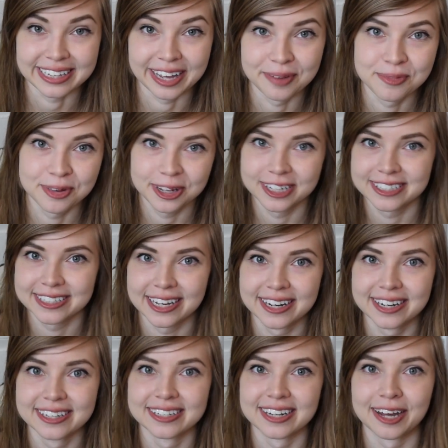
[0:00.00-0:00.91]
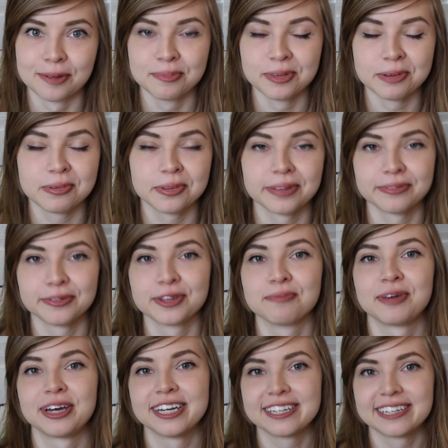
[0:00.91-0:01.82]
I'm really excited. I'm going to be living
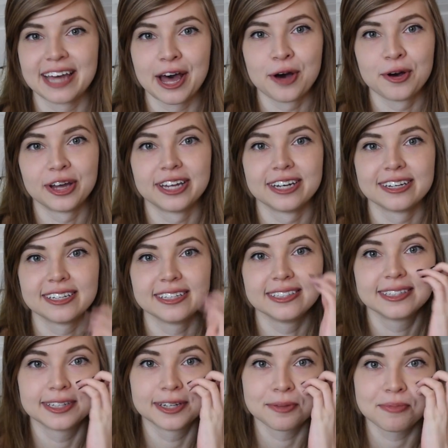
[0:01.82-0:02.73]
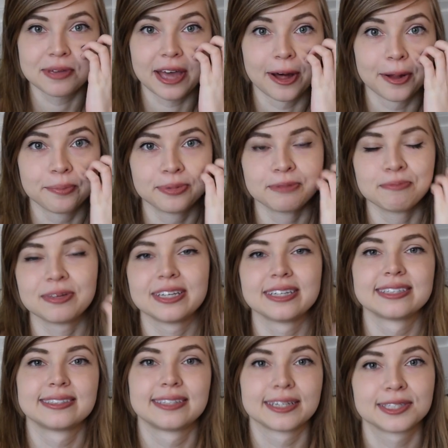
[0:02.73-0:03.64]
with Mike now, and he's going to be helping
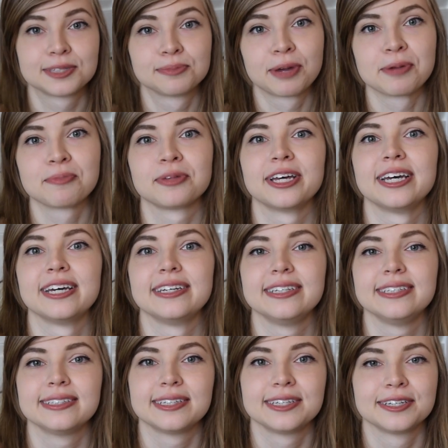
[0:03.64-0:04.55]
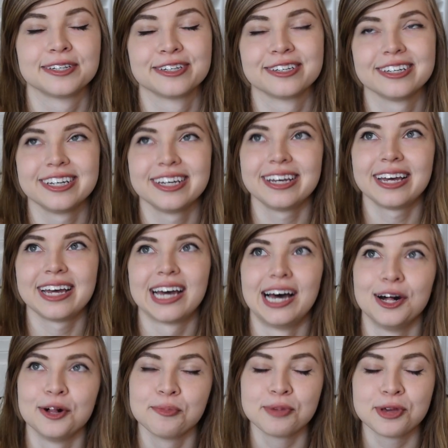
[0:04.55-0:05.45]
me stick to my plan. He's going to
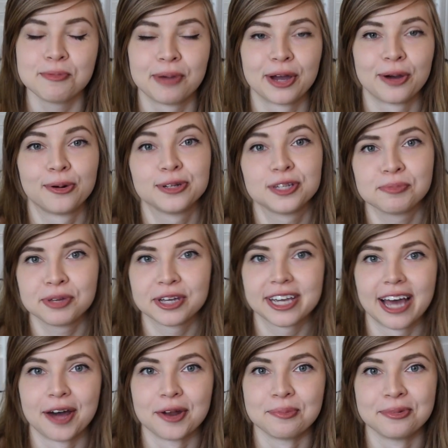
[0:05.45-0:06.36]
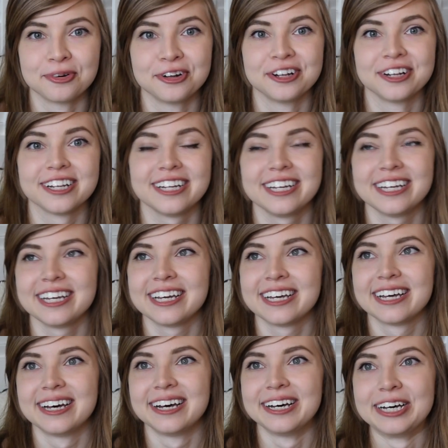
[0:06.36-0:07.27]
help me by holding me accountable,
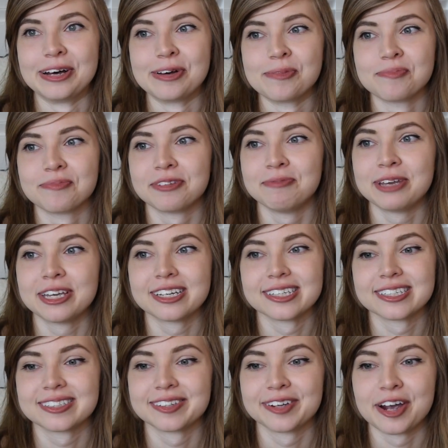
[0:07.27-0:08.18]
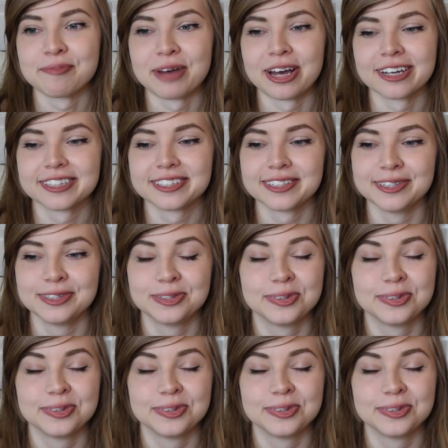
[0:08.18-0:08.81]
making sure I'm actually